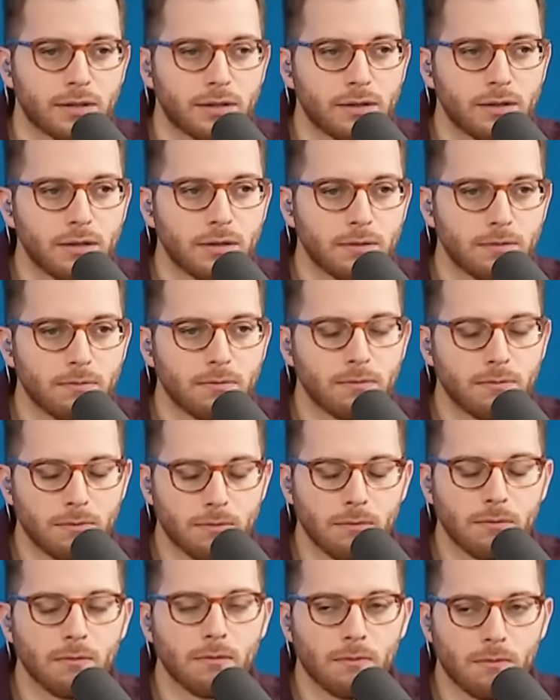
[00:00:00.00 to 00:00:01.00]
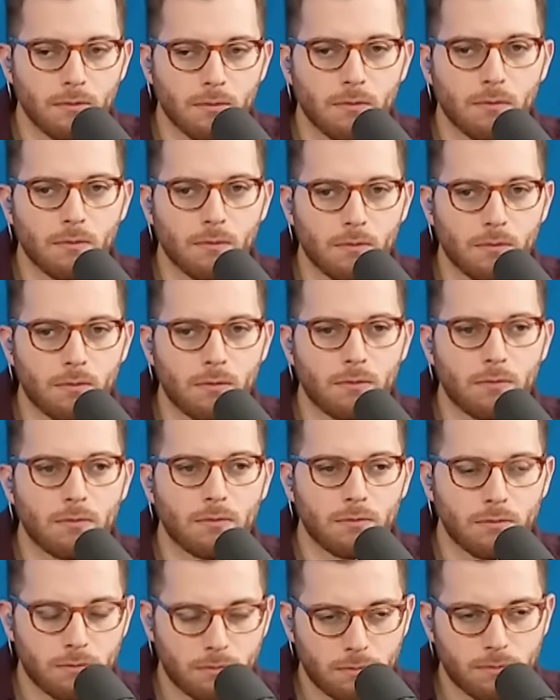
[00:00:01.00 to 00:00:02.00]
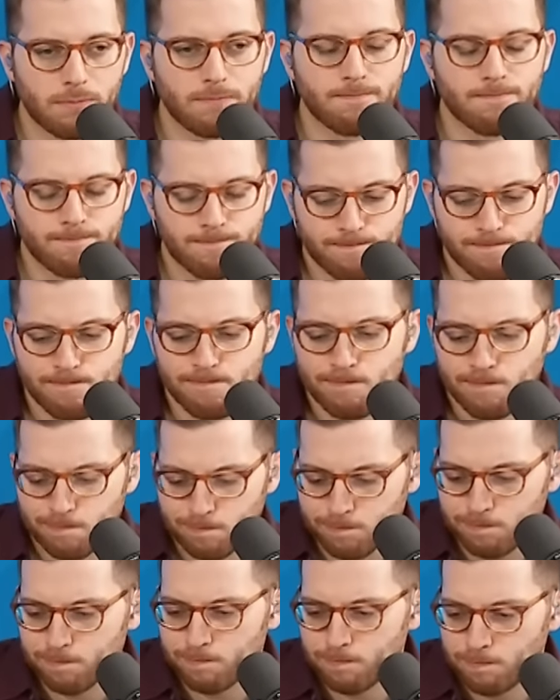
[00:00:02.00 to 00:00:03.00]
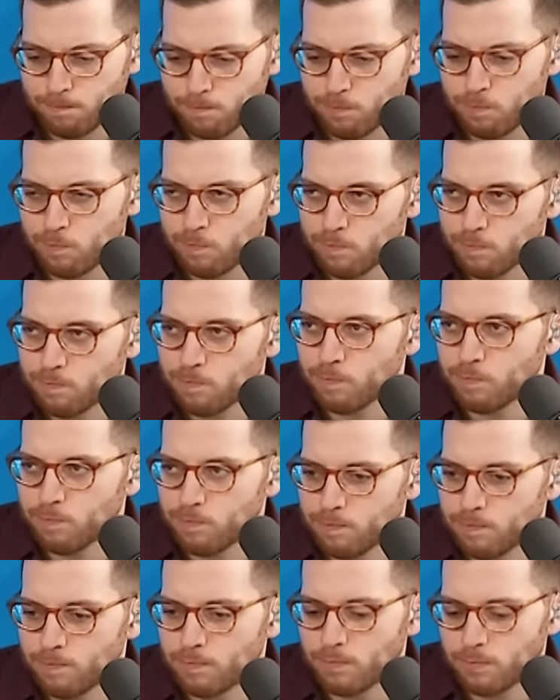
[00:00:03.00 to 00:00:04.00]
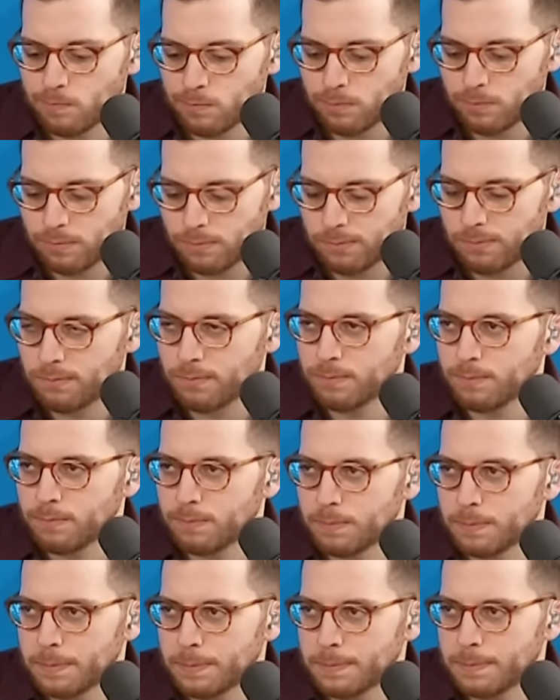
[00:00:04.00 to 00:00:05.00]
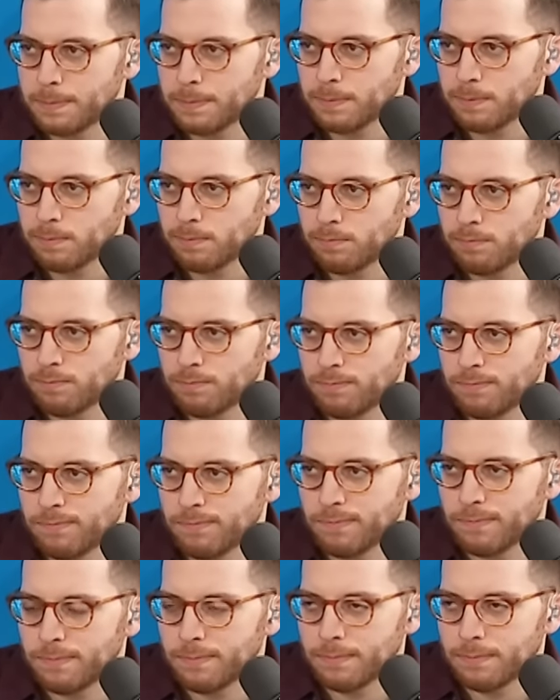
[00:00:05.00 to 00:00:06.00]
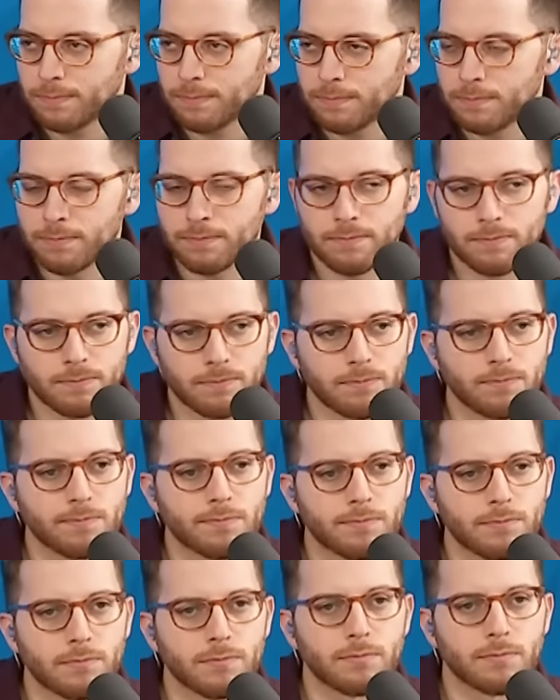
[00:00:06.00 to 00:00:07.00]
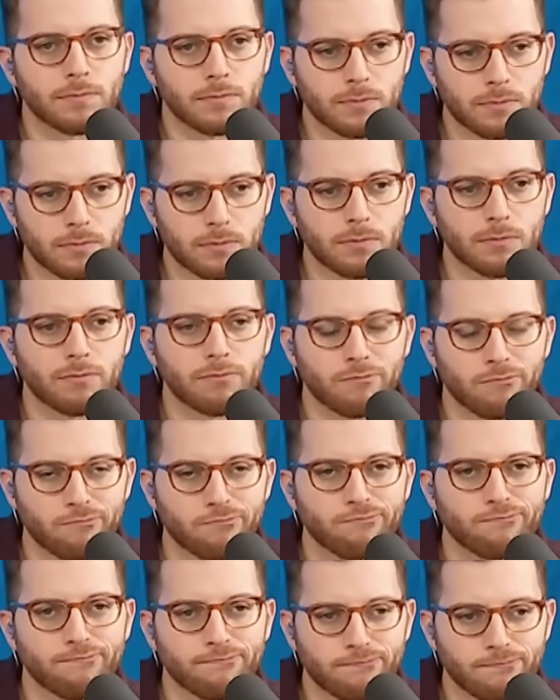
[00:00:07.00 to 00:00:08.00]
This person isn't speaking.